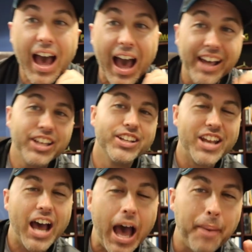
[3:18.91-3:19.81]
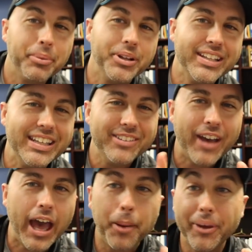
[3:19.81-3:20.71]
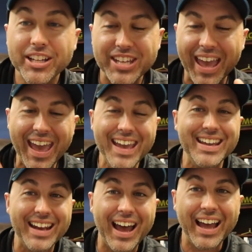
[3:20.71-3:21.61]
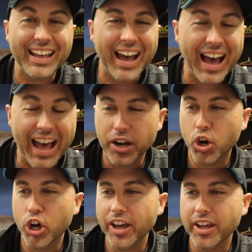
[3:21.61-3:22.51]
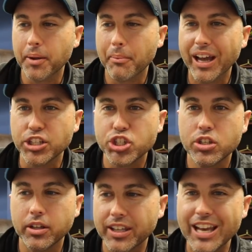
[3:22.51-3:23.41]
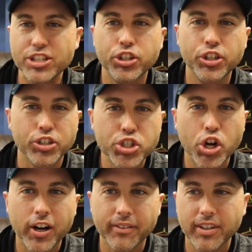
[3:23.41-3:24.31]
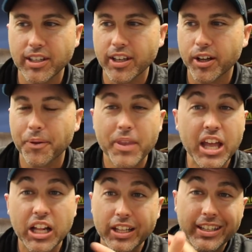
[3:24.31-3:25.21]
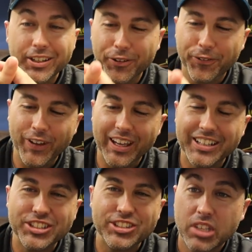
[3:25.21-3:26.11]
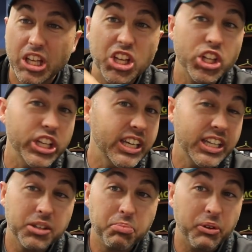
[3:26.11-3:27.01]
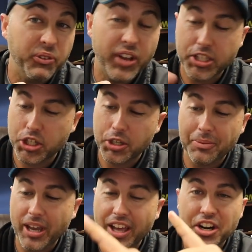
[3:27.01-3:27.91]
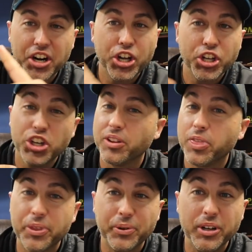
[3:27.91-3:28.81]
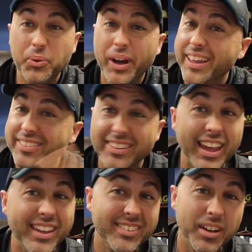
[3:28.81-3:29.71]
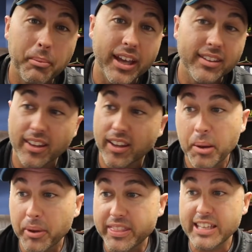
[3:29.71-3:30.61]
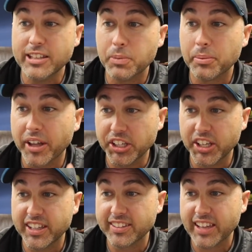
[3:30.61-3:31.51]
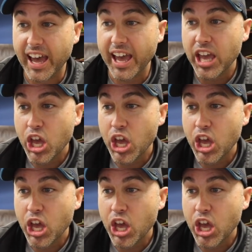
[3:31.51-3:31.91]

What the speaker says: I could not believe how much hate I got on my catch and cook shark video. Legal fish, cleaned in professional manner, cooked three ways, tasted amazing. But these people, like, look at this guy.